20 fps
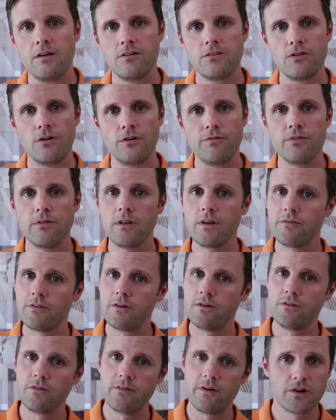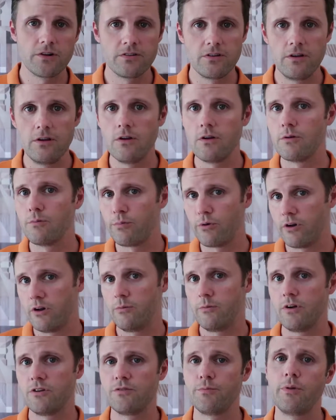So if you live in New Jersey, you can
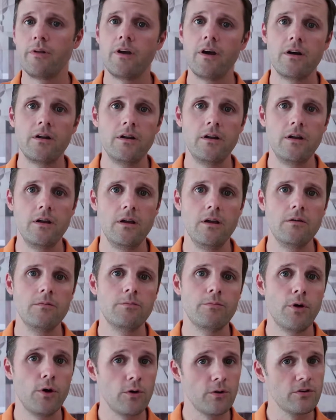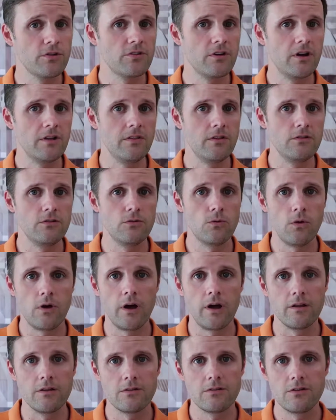pretty much play on any poker site that you
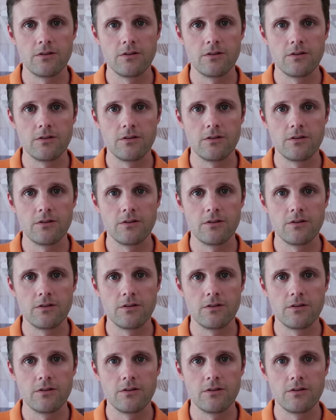want,